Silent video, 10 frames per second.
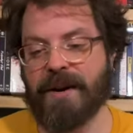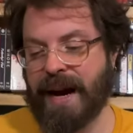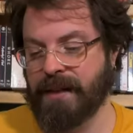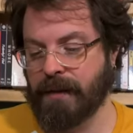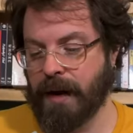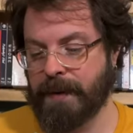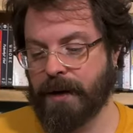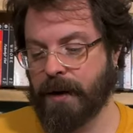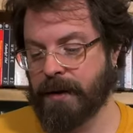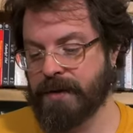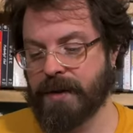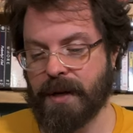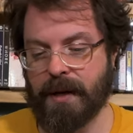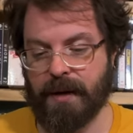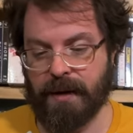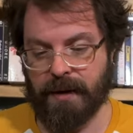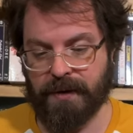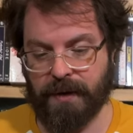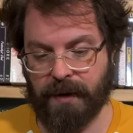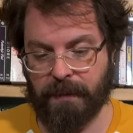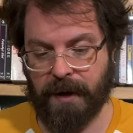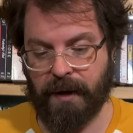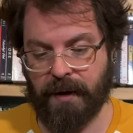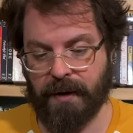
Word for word: and the lobby cards. So let me...